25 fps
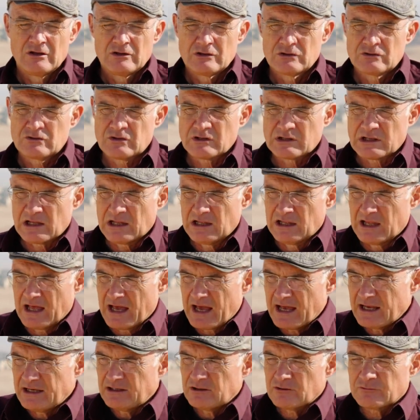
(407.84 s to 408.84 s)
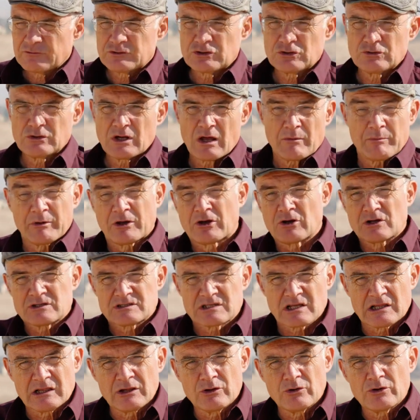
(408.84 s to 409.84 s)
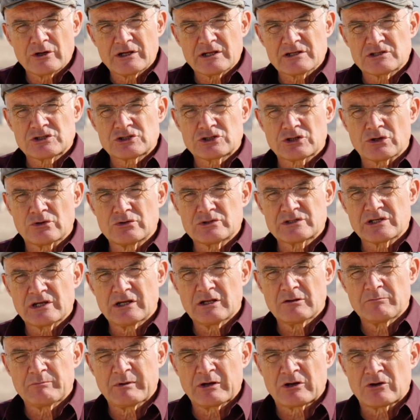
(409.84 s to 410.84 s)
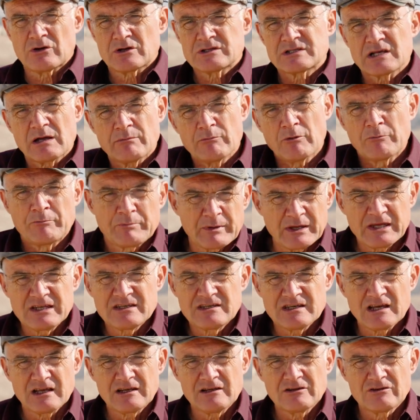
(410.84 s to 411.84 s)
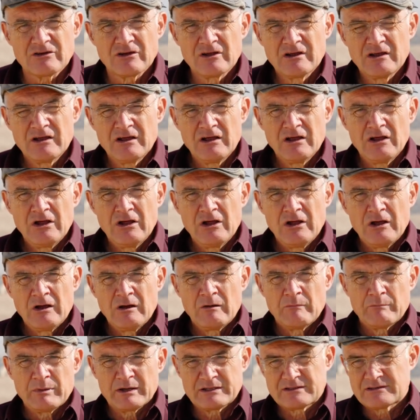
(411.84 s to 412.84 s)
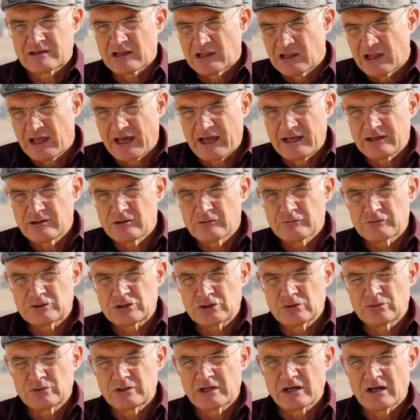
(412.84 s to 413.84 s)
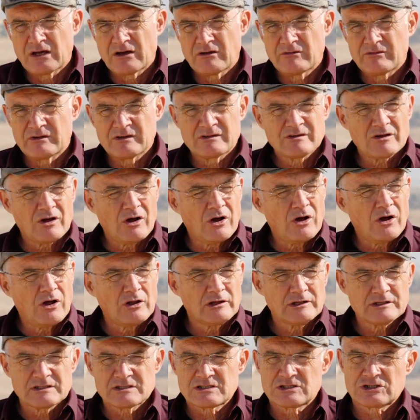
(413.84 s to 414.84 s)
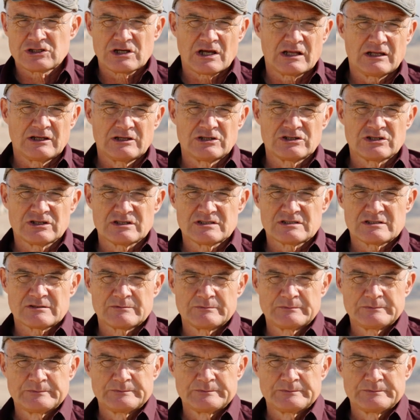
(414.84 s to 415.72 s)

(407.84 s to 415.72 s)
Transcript: to the land of Judah, because the Lord has chosen it, because I'm obedient, but the land of Judah with all its challenges.